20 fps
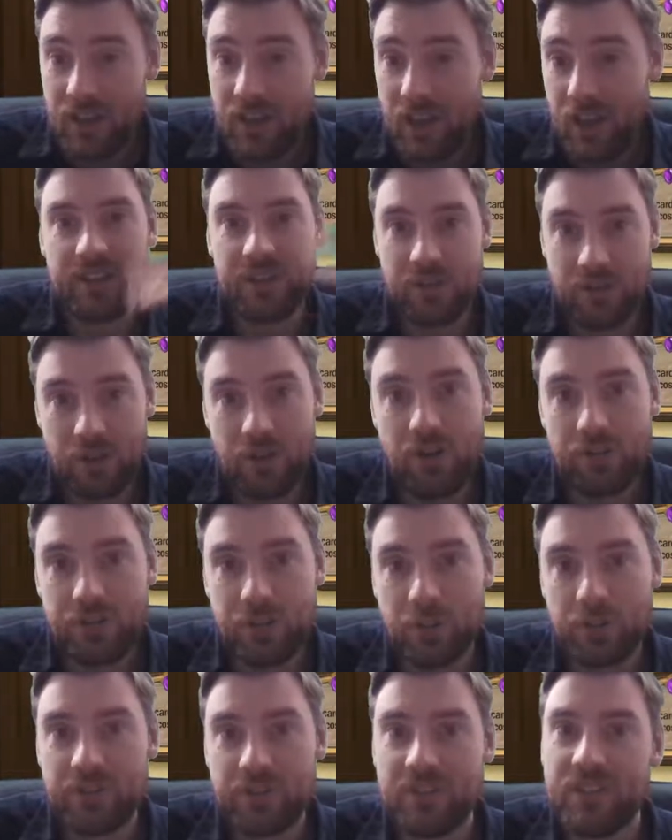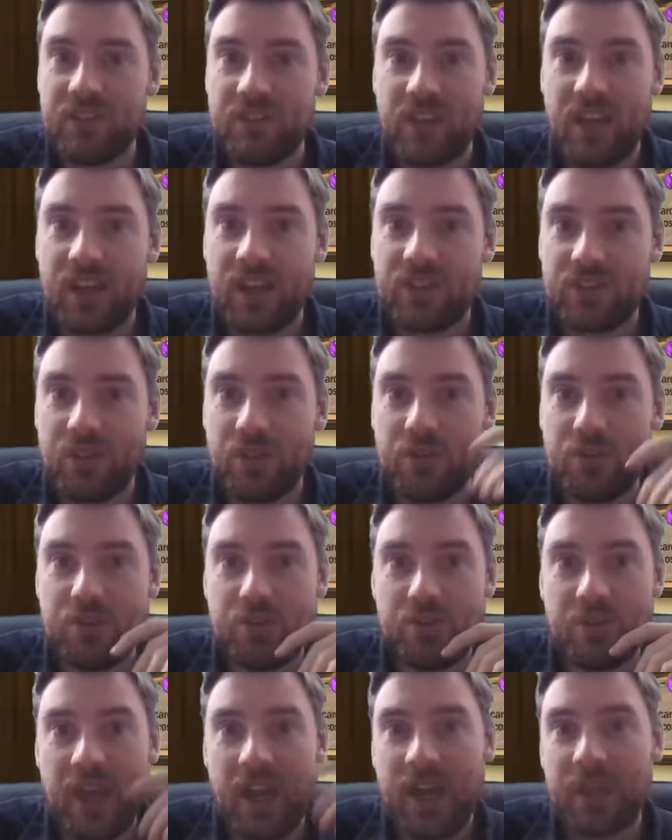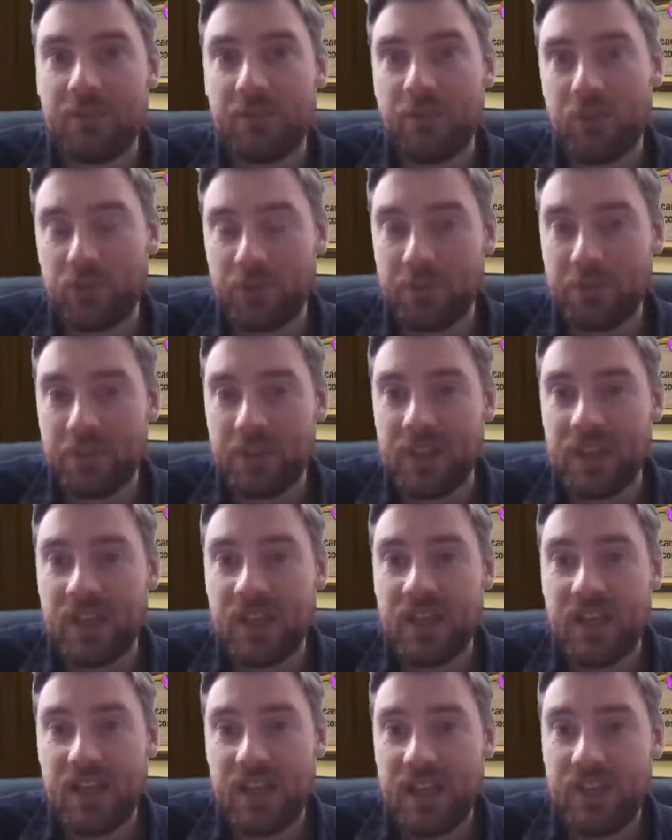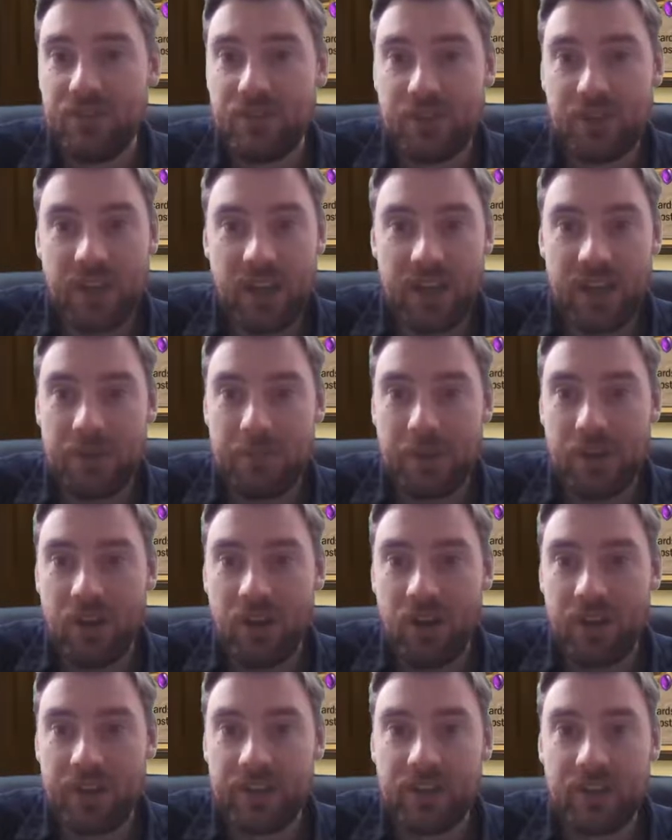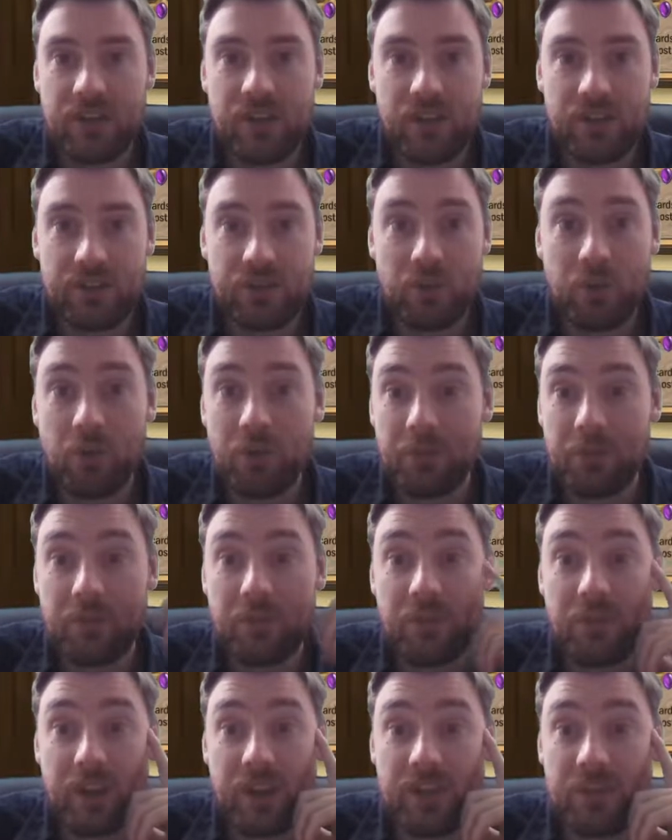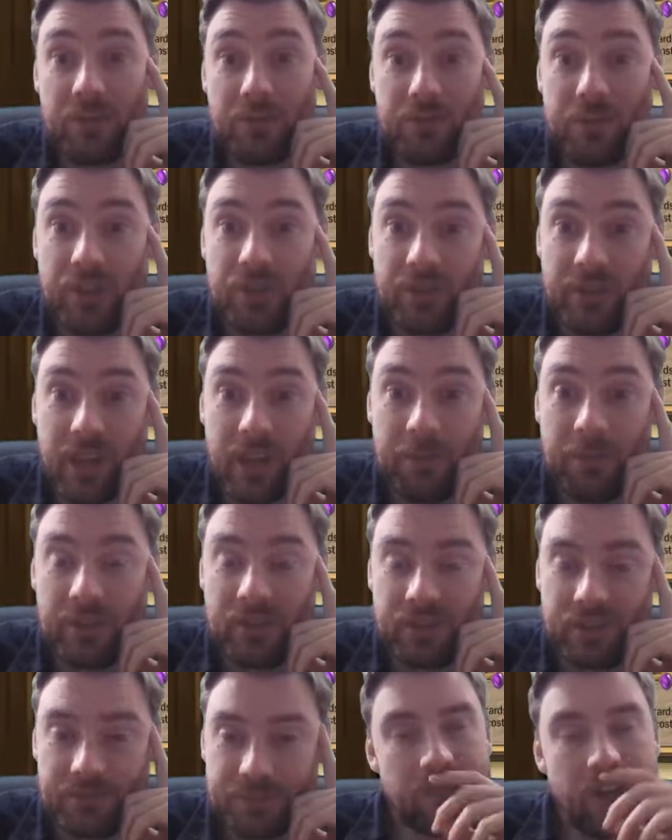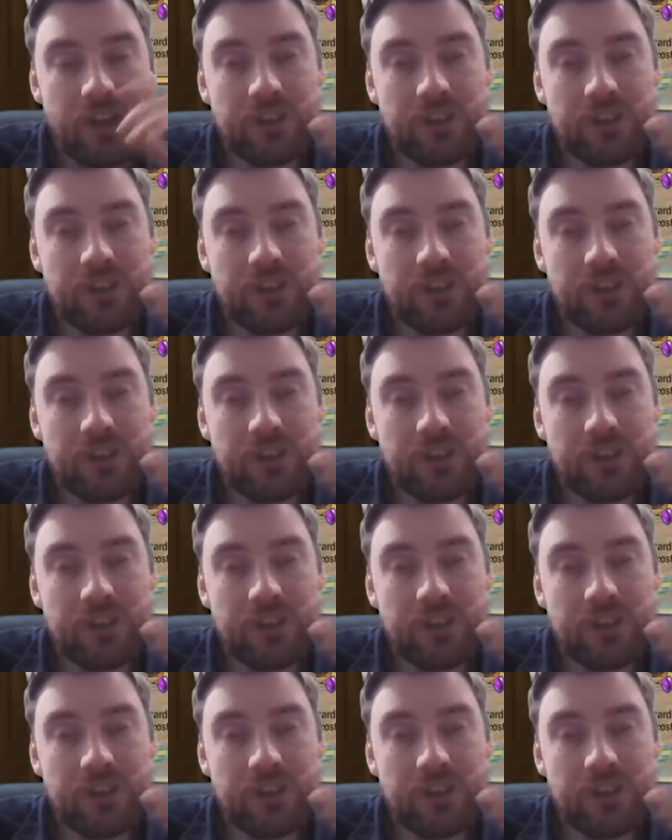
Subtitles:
And there are a lot of taunts in this deck, so you can possibly, if you get it behind a taunt, create some real damage.